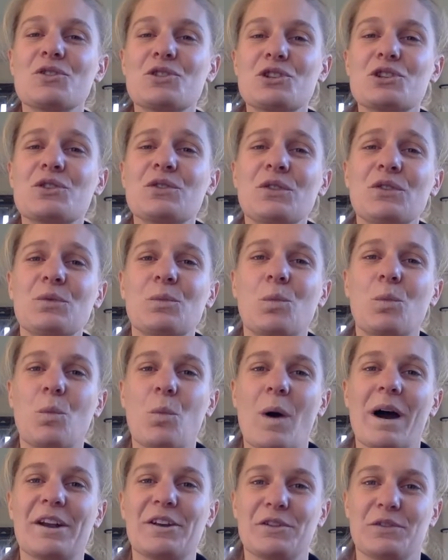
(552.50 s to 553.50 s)
choose
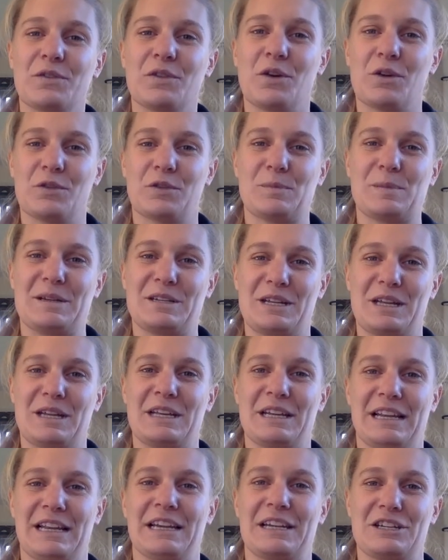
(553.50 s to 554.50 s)
one of those
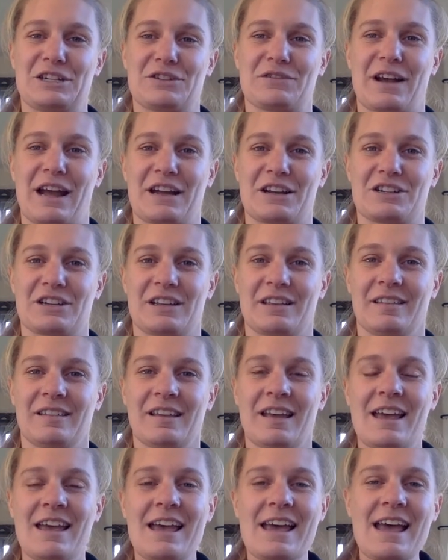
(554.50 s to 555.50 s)
particular interactions
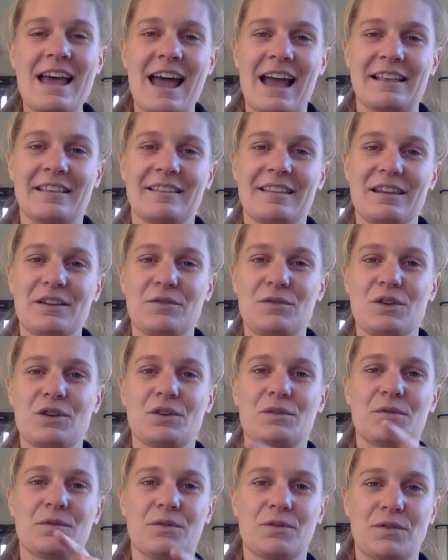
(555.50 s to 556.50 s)
and see if you
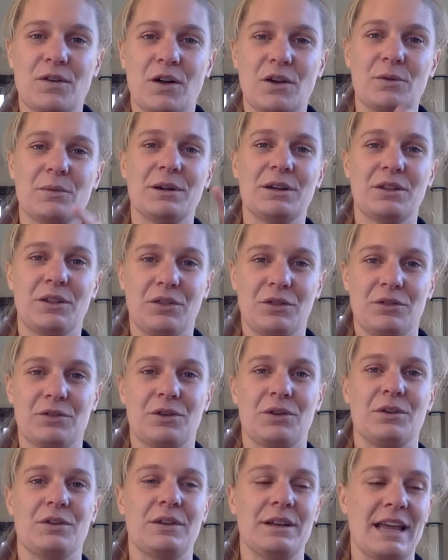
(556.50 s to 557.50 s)
can follow it
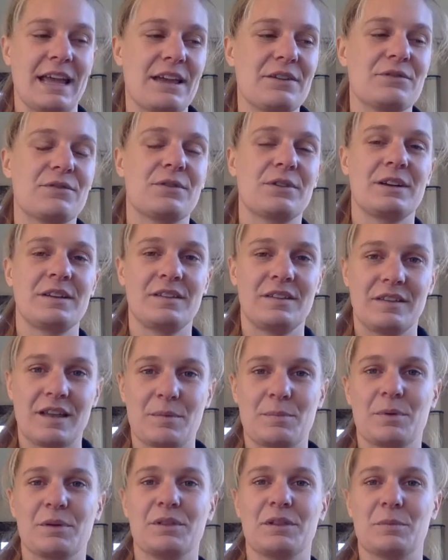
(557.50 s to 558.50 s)
through every
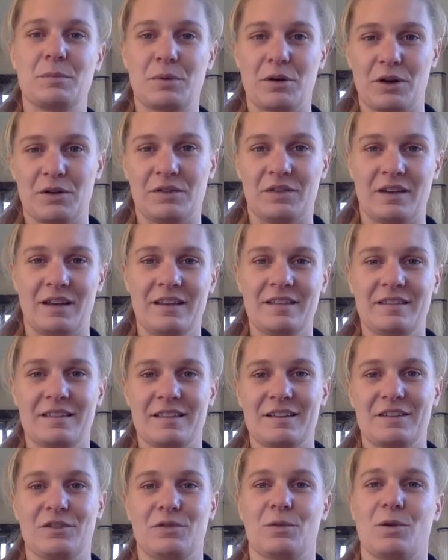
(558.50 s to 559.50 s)
step in the process
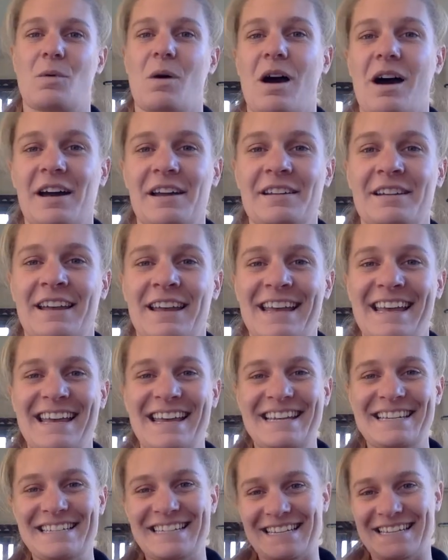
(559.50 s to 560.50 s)
that's required
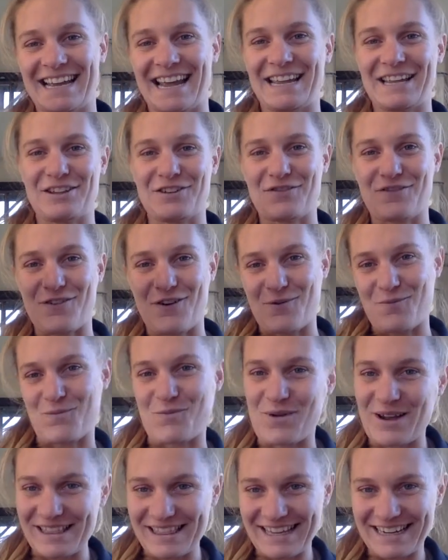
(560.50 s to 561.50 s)
to take you
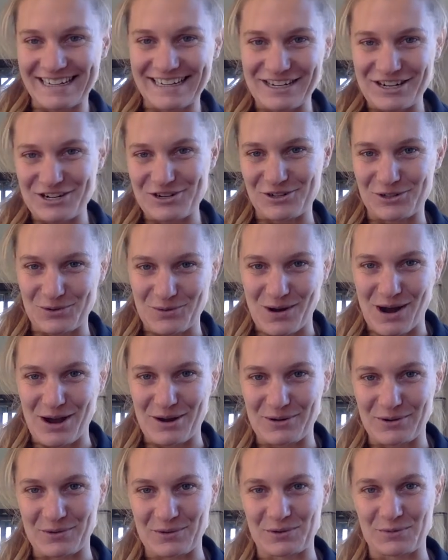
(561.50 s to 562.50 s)
from when that initial
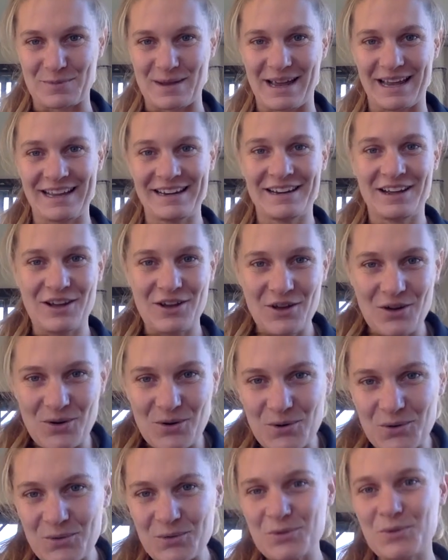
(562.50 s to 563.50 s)
inquiry was made
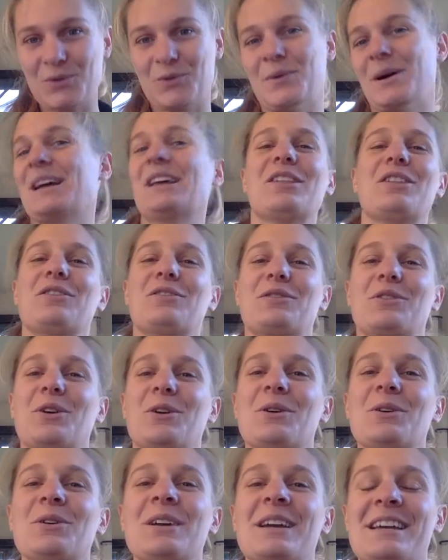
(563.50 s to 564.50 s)
all the way
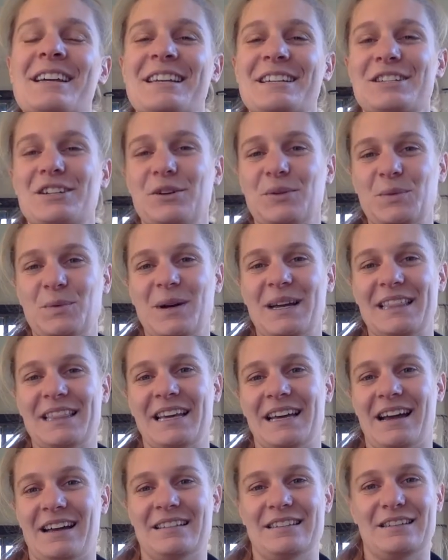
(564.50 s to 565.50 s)
through to when
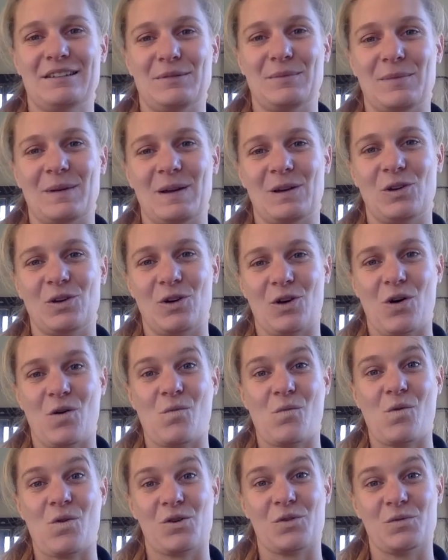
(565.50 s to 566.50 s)
the customer
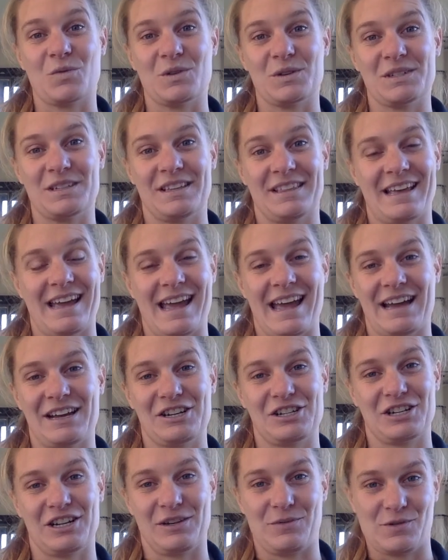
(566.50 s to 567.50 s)
got what it was that they
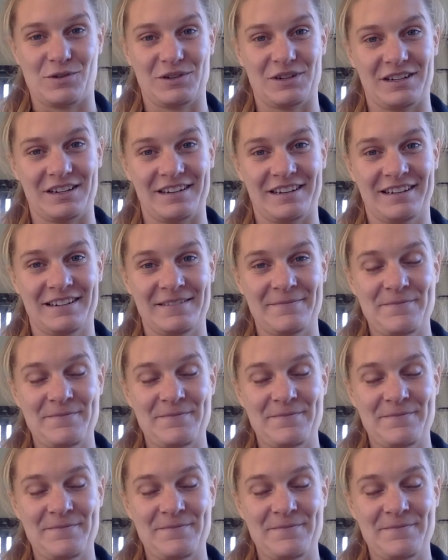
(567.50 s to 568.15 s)
actually wanted.